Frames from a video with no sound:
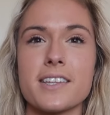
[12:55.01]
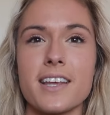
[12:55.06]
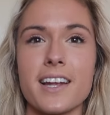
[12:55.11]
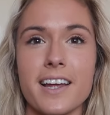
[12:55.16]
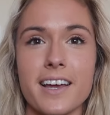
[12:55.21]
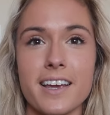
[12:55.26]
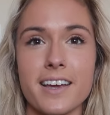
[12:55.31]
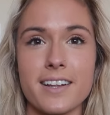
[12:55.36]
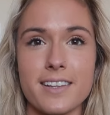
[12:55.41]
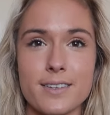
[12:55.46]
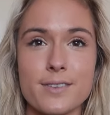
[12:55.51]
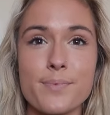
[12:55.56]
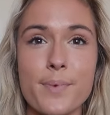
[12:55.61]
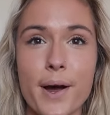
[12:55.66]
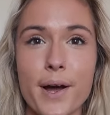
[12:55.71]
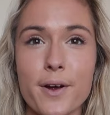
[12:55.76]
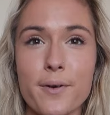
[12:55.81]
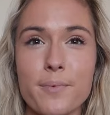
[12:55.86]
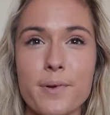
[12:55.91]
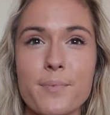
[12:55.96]
and that I can
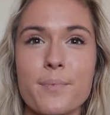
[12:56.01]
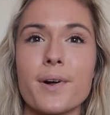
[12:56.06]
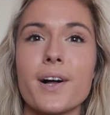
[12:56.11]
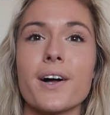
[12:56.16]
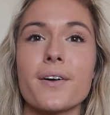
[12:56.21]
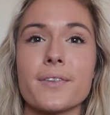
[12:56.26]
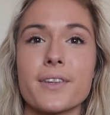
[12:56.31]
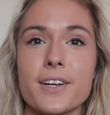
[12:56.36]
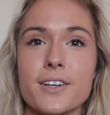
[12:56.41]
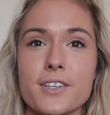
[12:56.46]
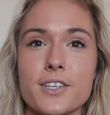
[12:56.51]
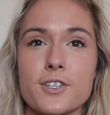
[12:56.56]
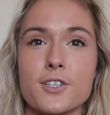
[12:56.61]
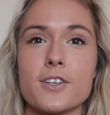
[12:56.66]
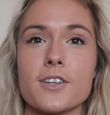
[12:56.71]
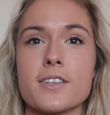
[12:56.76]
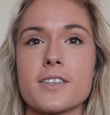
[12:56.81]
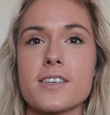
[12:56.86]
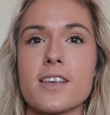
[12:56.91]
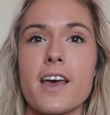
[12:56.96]
inspire people out there to
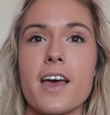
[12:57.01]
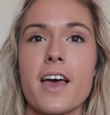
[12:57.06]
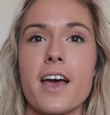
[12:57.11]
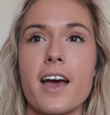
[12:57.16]
just